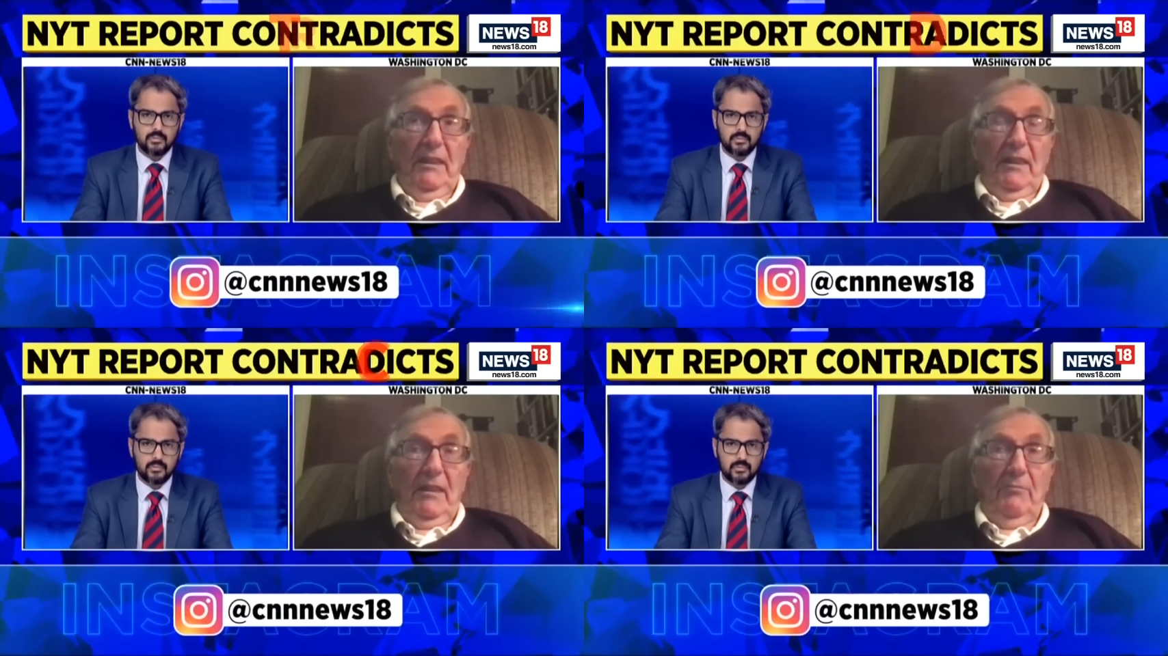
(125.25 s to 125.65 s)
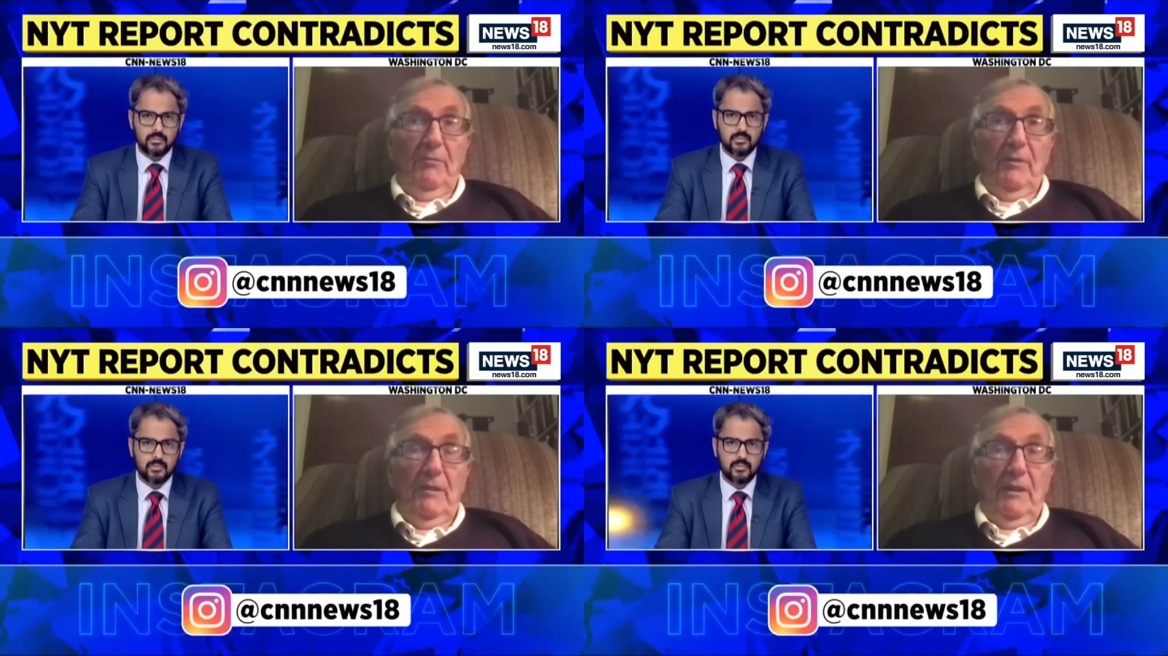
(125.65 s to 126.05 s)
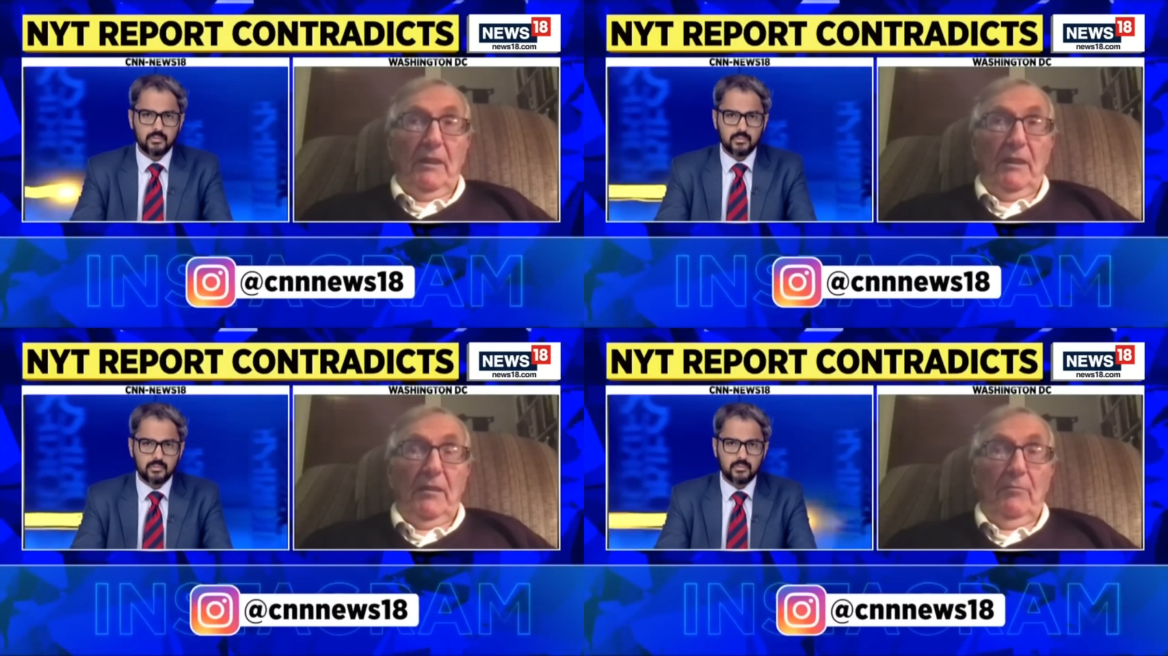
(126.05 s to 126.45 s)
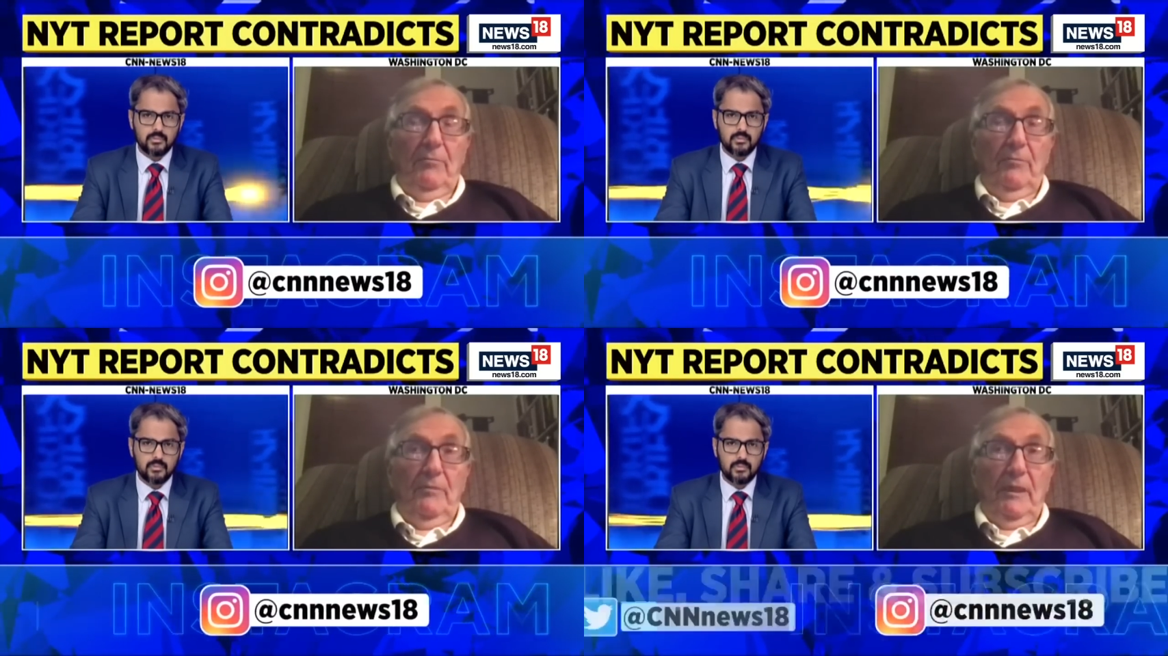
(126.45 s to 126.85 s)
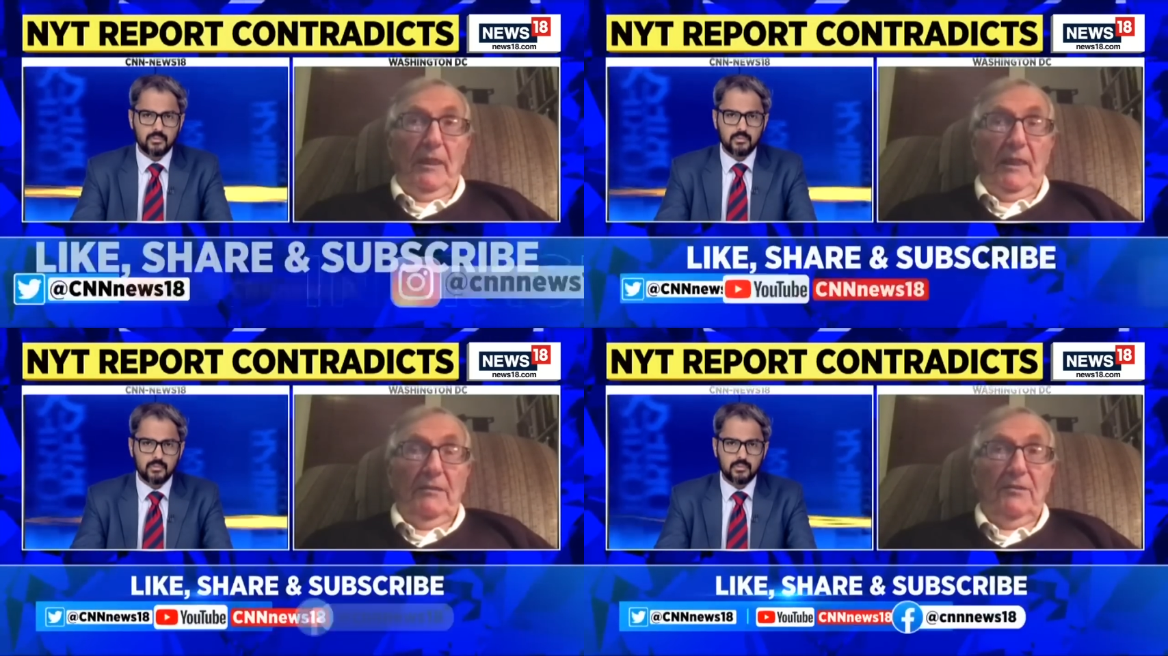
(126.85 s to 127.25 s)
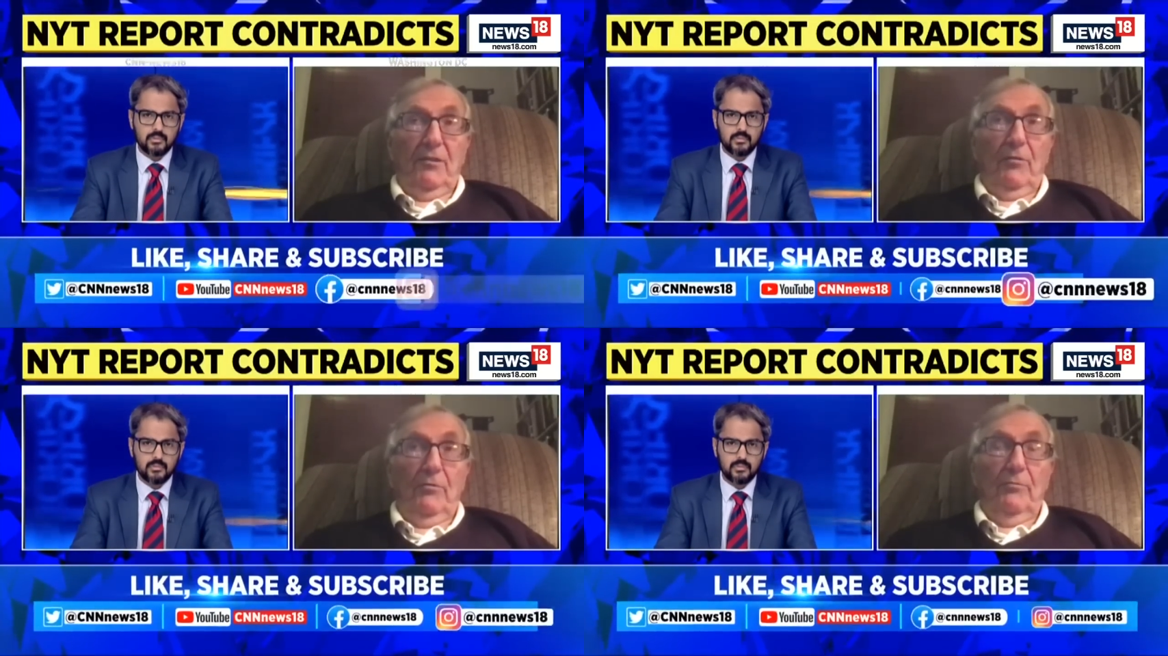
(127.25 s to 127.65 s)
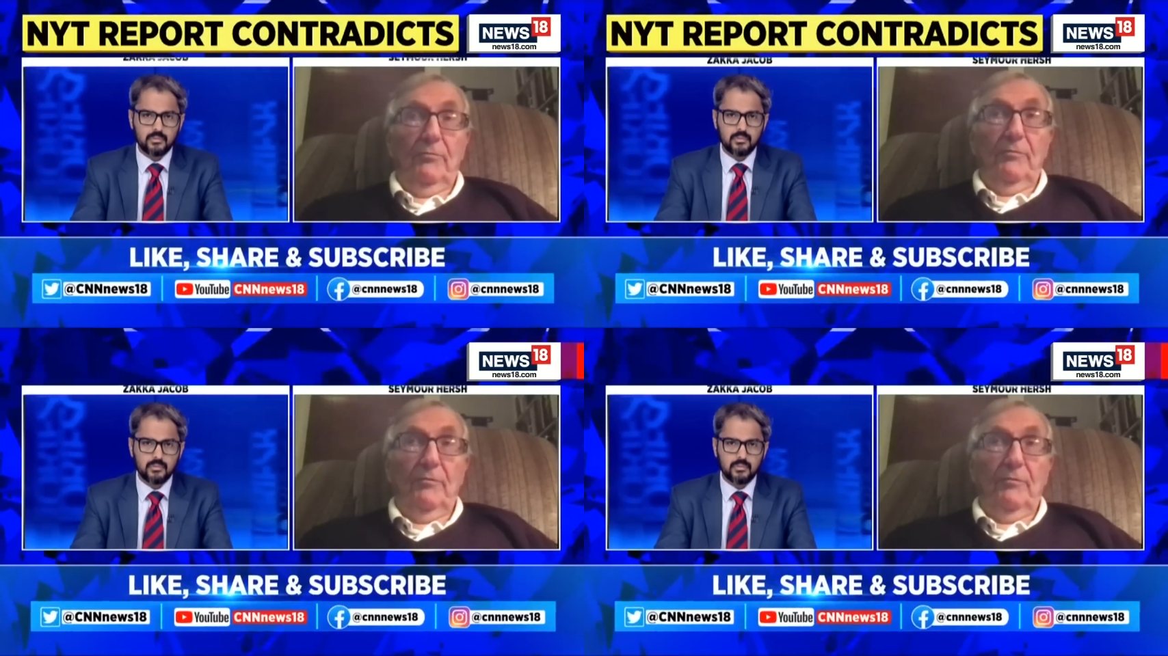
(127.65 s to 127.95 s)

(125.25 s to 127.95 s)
Speaker 1: Um, um, and so